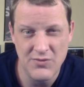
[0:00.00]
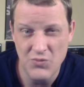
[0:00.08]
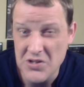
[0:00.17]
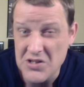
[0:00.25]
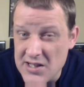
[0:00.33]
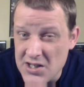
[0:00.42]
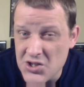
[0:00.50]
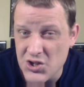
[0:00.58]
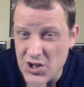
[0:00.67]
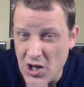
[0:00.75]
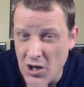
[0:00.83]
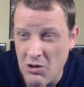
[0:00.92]
With this
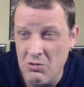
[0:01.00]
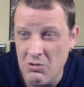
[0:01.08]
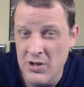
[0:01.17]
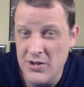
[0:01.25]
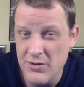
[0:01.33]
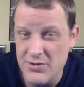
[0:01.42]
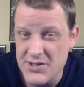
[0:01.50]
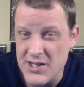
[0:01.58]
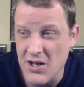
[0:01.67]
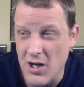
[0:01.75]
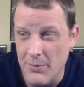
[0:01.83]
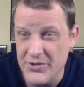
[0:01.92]
show, you're
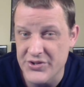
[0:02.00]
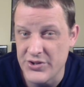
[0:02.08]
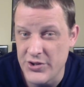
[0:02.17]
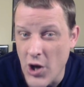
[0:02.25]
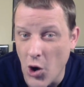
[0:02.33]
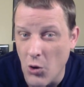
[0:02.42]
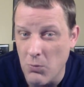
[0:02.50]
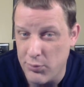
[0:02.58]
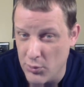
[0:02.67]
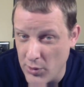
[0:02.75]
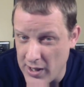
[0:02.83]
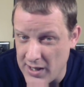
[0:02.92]
seeing almost no
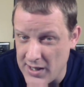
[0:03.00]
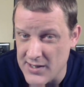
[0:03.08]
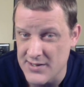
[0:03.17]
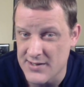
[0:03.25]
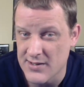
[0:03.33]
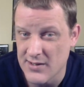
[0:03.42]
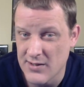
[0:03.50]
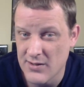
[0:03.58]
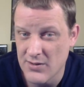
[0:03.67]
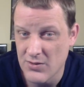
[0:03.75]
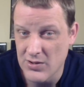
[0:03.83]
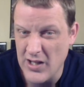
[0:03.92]
praise,
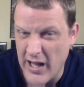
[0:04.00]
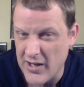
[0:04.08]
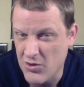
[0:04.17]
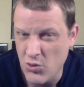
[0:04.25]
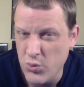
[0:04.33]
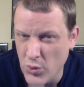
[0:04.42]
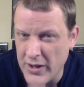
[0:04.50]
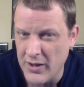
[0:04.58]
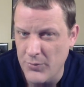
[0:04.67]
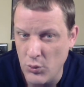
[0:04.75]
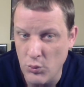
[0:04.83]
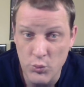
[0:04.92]
like
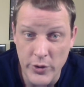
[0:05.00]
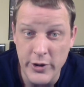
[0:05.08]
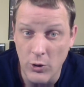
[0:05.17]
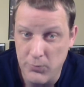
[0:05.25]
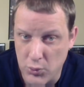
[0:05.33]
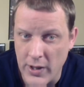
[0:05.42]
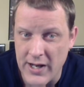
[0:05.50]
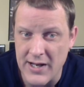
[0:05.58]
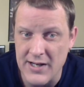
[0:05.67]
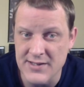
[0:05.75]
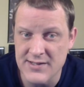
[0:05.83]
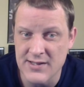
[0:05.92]
credible, real
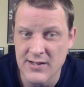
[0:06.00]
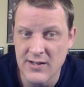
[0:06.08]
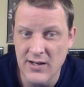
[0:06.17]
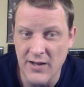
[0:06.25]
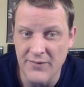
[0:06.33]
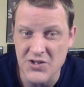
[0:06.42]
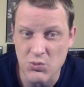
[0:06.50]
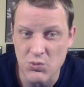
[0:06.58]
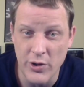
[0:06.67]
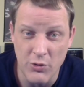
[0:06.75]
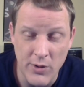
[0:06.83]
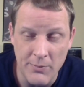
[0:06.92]
praise of this
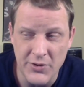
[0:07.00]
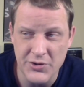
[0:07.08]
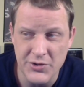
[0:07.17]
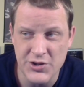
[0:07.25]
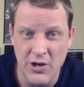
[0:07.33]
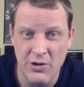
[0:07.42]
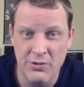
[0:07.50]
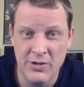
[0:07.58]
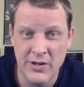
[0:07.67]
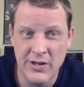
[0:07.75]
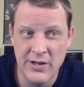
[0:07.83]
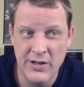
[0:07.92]
Royal Rumble show.
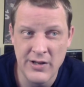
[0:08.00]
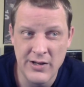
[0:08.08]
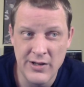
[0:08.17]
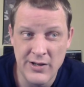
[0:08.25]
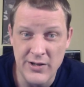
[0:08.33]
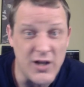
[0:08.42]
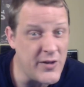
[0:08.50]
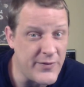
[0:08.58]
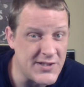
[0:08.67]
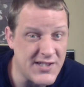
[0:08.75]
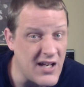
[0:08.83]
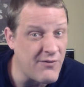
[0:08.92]
You're
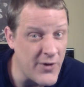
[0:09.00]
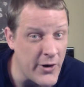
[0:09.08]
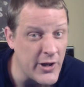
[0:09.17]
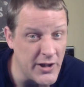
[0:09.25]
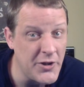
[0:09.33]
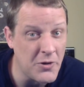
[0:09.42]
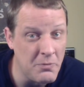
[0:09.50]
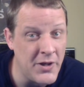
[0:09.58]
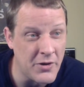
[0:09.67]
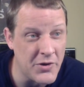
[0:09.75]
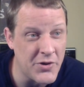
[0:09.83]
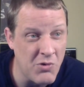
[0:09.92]
even seeing very little
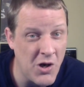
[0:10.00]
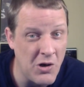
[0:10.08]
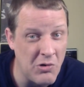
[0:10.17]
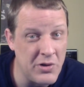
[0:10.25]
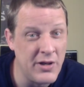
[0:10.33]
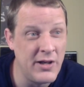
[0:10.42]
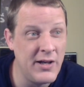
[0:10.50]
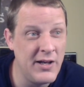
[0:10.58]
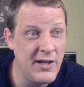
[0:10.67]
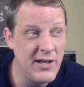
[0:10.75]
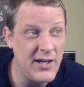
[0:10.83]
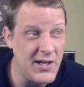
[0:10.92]
middle of the road.
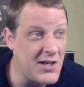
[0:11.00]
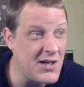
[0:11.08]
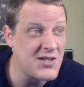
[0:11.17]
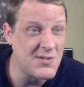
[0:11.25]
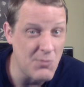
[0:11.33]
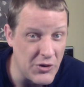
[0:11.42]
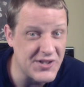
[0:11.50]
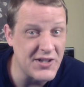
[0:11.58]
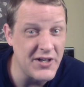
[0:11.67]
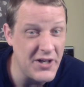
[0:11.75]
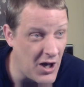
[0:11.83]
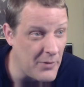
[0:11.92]
It is
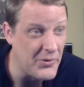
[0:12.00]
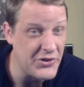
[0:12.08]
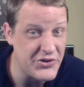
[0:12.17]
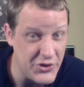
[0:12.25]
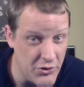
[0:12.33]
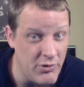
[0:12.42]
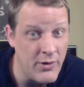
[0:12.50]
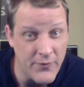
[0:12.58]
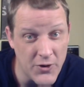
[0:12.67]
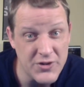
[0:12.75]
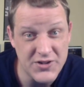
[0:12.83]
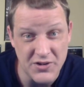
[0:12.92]
mostly almost
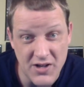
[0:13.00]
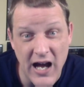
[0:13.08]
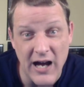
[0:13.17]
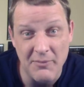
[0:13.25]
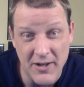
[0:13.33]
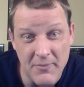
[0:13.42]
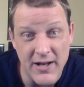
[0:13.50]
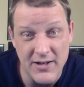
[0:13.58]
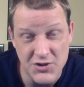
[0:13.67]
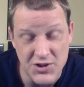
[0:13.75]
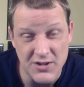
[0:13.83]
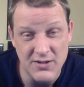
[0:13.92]
universal
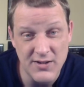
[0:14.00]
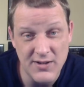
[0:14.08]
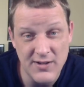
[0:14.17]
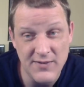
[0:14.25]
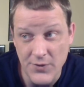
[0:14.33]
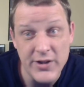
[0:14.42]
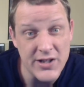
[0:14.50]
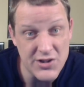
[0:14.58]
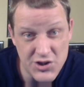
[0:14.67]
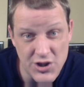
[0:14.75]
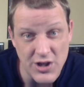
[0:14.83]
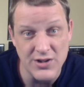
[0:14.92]
condemnation for this
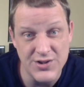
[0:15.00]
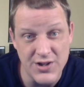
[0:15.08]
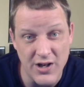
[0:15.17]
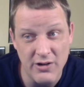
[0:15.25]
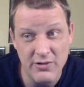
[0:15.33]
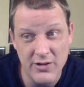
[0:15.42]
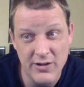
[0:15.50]
shit show.